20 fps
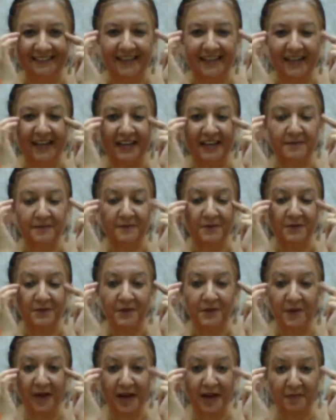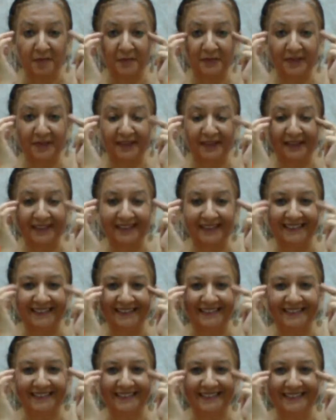I am so
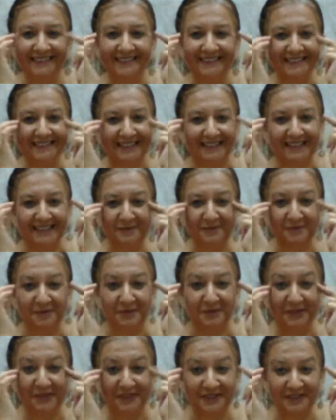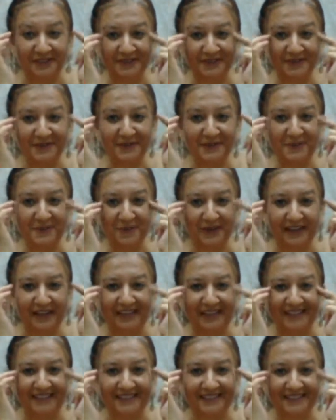happy that I'm going to lose
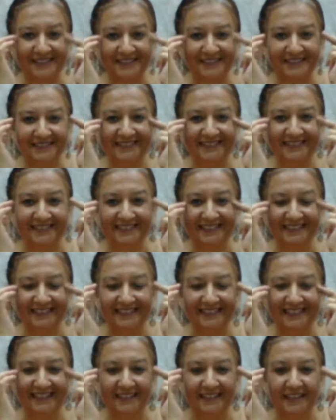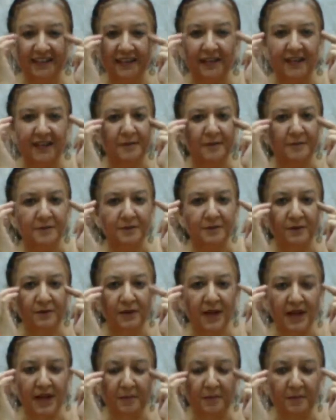weight. I'm
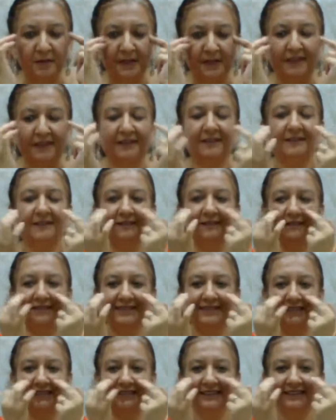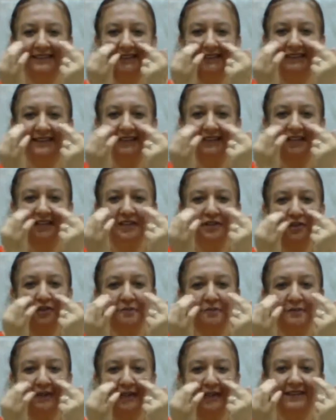so happy
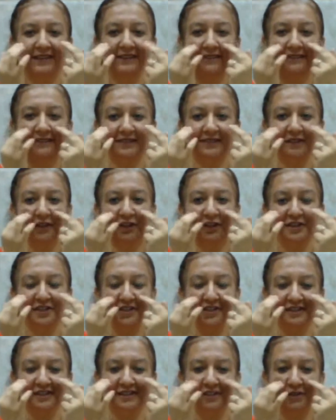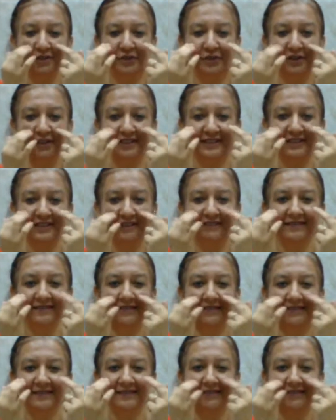to make conscious choices